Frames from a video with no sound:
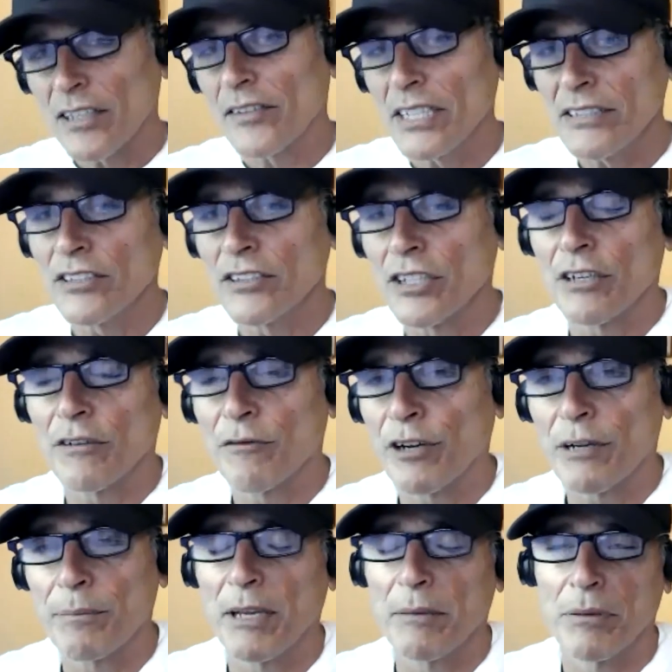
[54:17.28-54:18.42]
this is going to
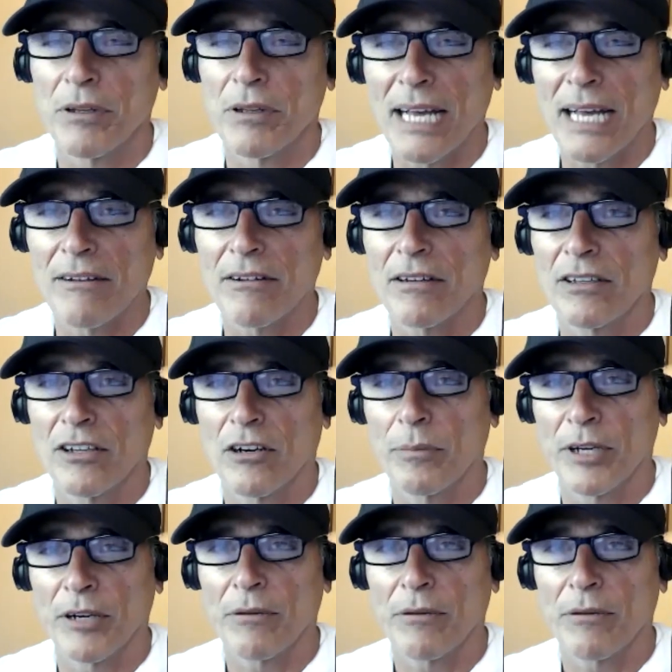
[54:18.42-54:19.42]
freak people out a little bit,